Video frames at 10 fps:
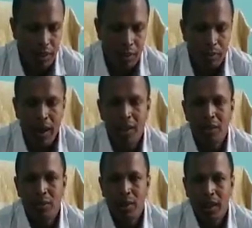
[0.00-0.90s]

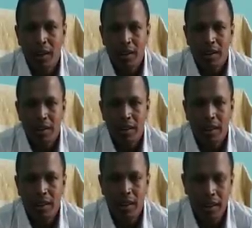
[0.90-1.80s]
Almighty will
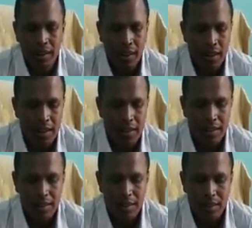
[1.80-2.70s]
grace us
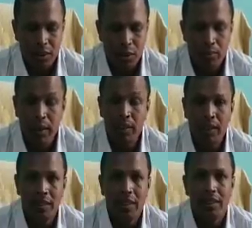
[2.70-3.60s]
to
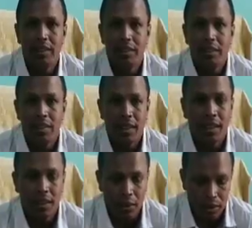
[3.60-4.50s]
maintain this track
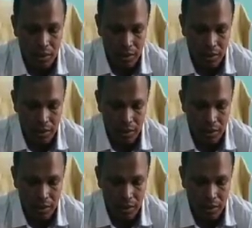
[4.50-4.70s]
record.